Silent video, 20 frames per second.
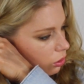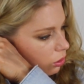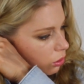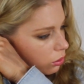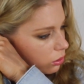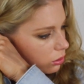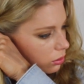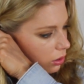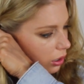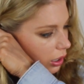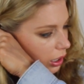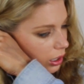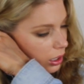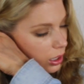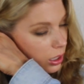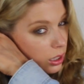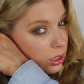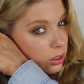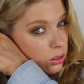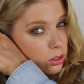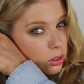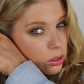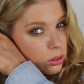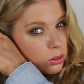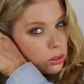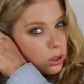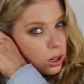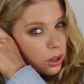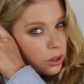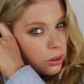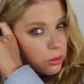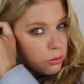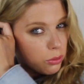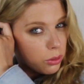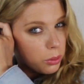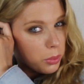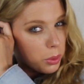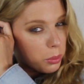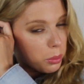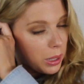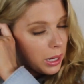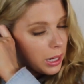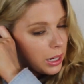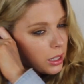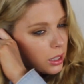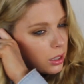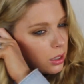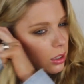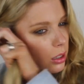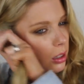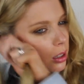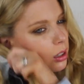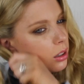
not taking it too tight from the back